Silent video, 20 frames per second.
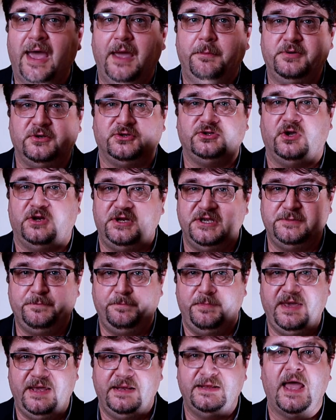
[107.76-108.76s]
hypersonic
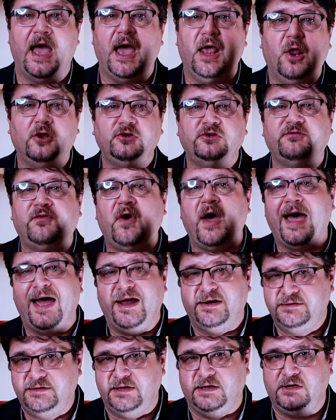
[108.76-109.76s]
speed, a lot of
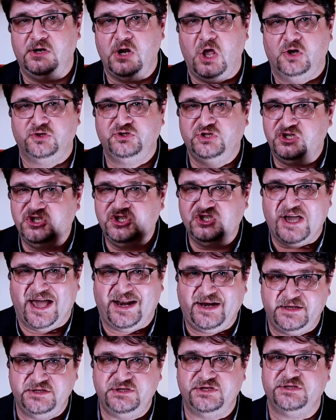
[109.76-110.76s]
hard technology
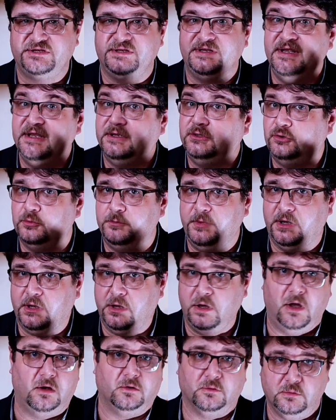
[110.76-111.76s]
challenges need to be
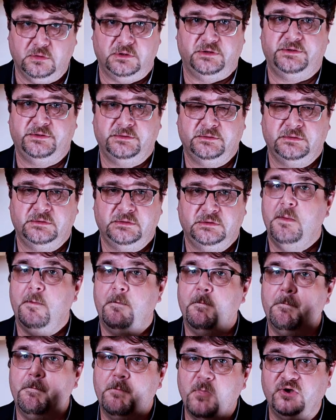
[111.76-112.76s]
conquered,
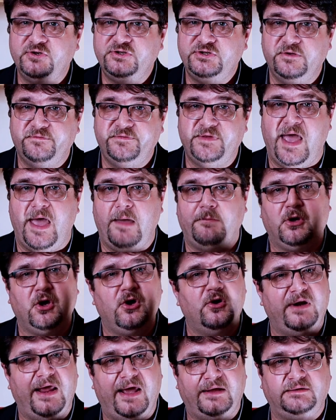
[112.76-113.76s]
most of them
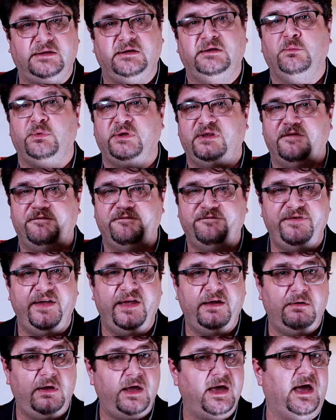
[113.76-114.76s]
connected with the
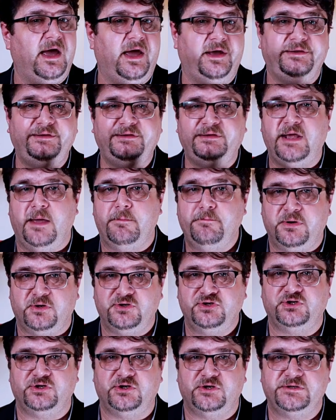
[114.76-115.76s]
very high
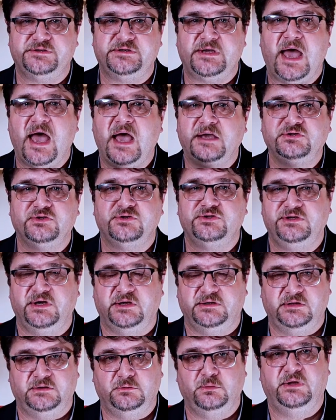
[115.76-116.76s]
temperatures
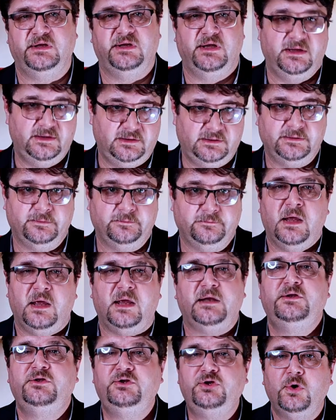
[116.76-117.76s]
associated with it.
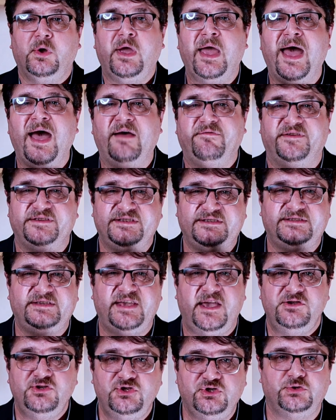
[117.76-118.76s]
It took half a
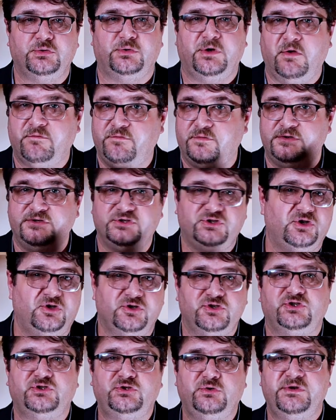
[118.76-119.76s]
century of
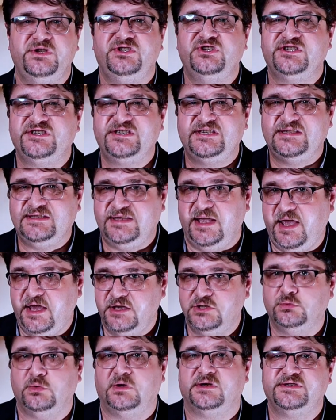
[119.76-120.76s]
research to reach a
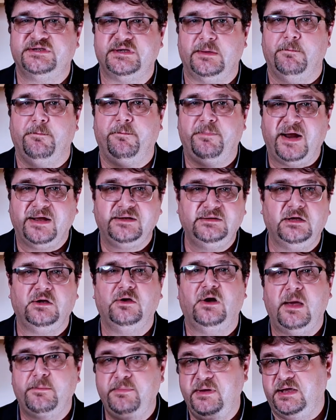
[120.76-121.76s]
stage where some
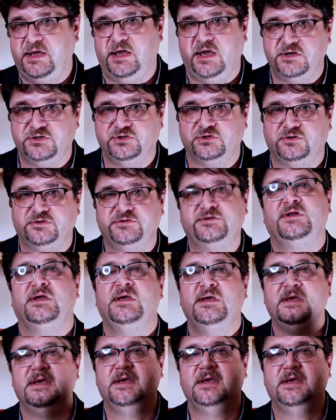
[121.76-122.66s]
practical application